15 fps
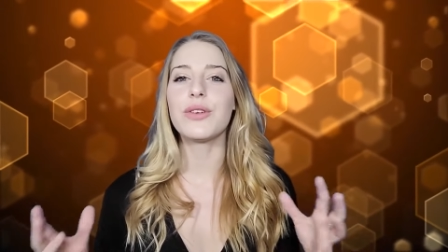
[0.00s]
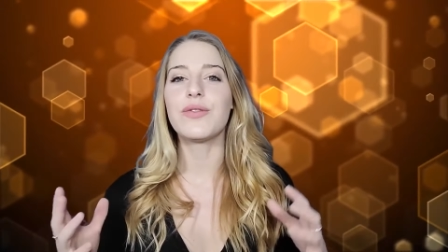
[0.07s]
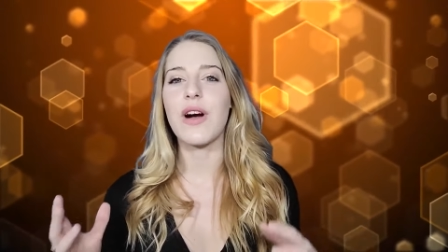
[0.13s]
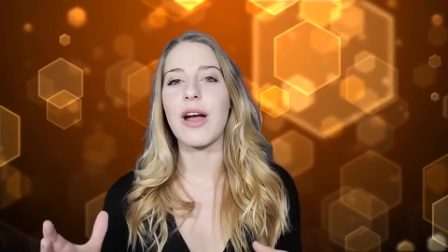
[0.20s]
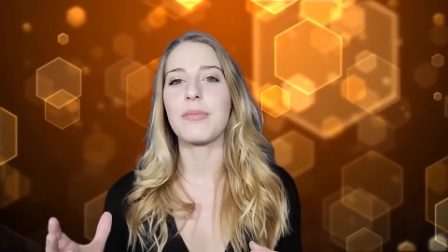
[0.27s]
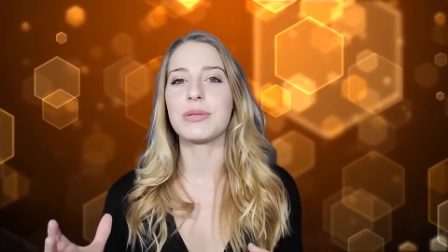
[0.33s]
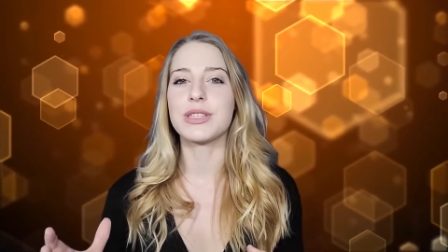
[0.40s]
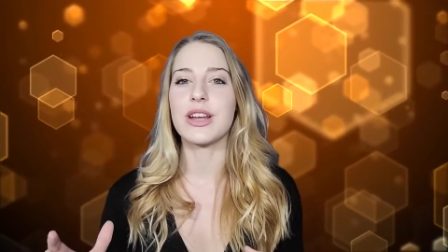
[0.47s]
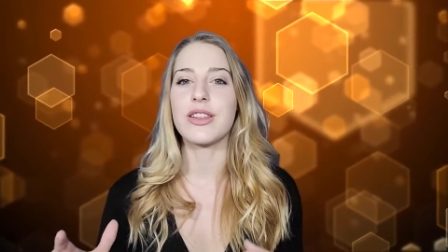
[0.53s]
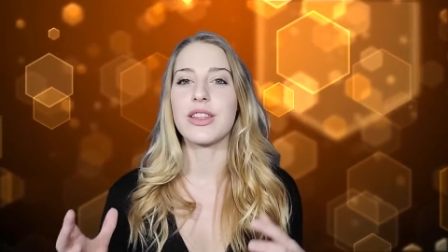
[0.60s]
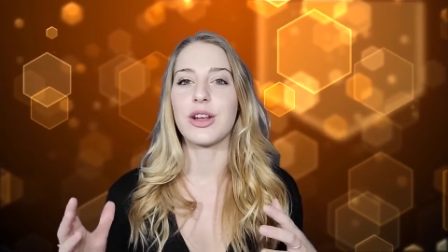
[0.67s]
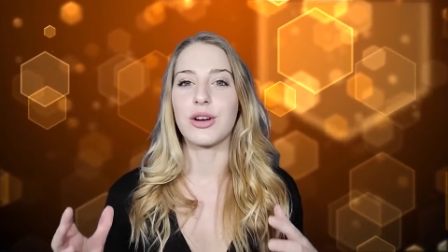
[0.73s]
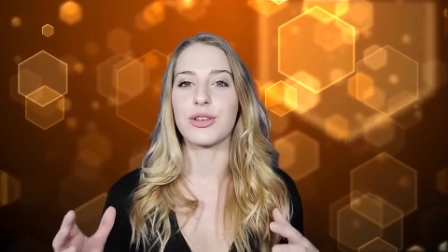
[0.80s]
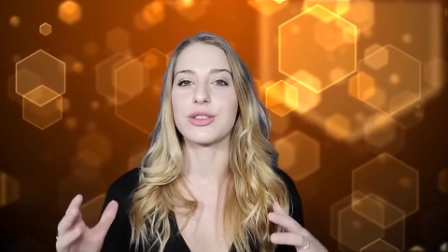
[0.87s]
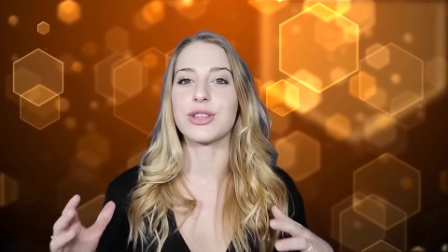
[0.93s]
5% of
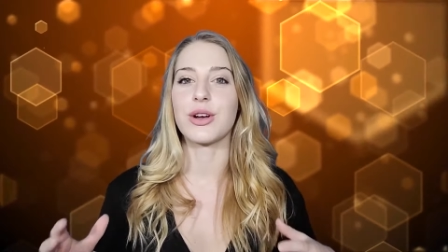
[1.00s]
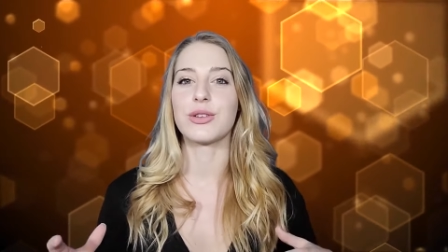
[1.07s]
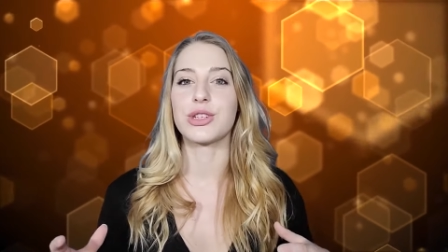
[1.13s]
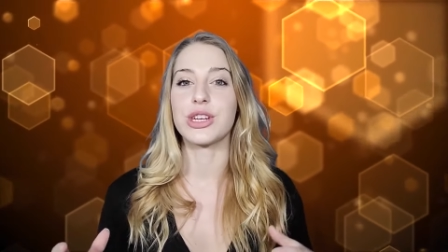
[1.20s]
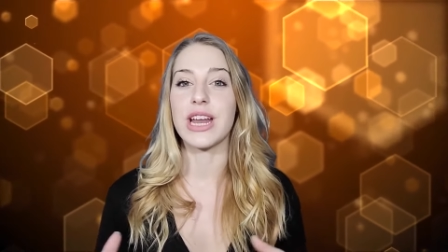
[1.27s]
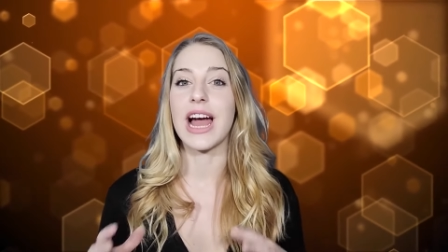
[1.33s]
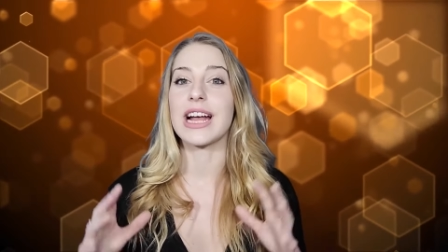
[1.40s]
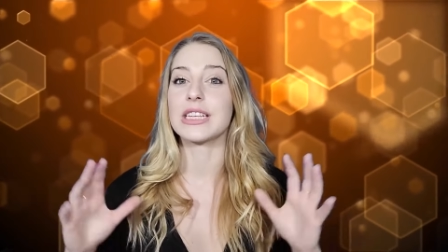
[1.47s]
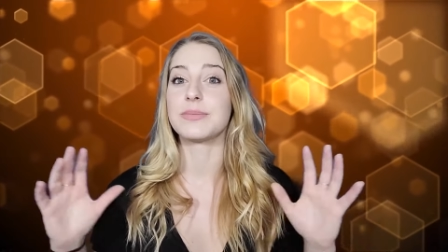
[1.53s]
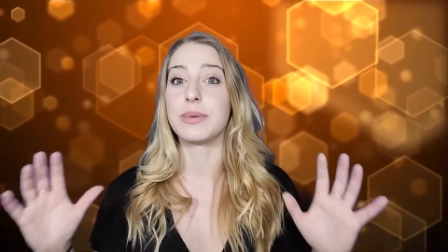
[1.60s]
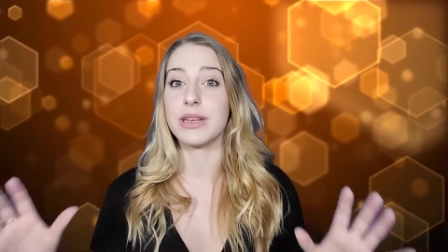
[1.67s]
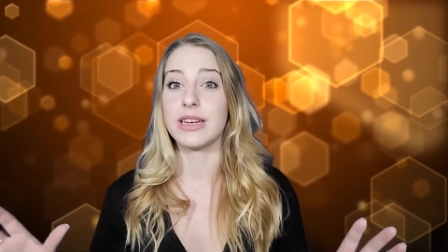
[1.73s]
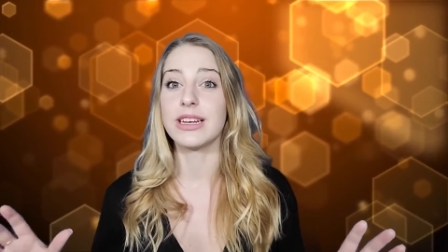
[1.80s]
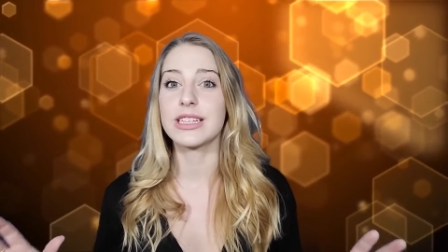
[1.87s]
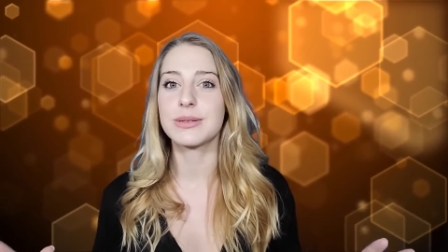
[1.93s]
the Earth's ocean has
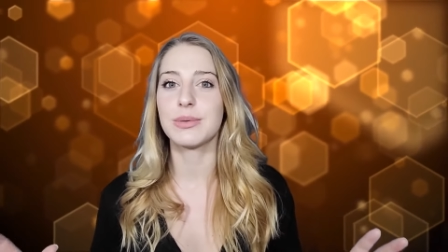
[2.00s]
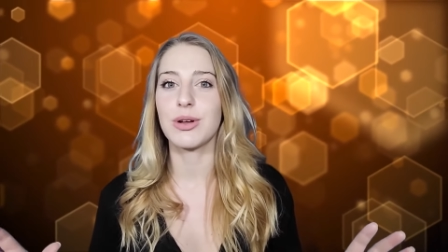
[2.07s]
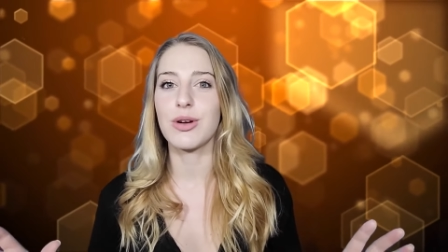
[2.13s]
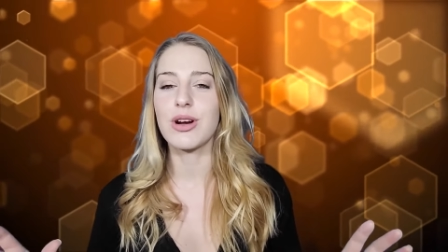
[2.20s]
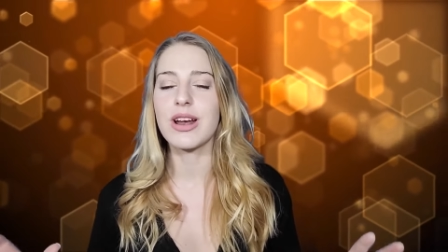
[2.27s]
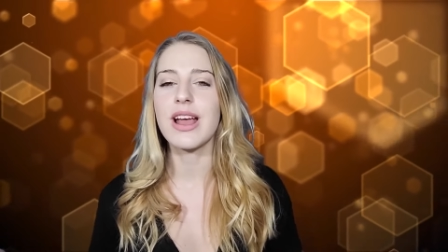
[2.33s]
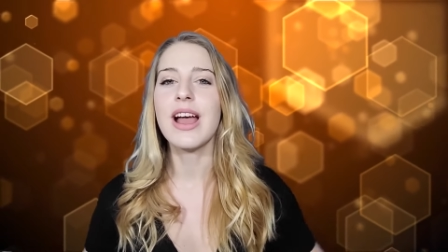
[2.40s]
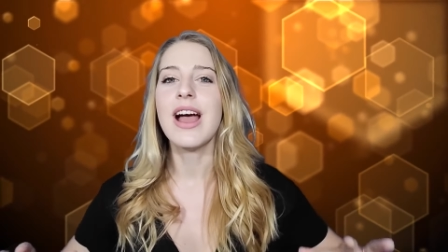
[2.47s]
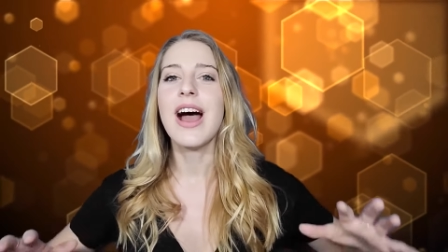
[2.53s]
been explored,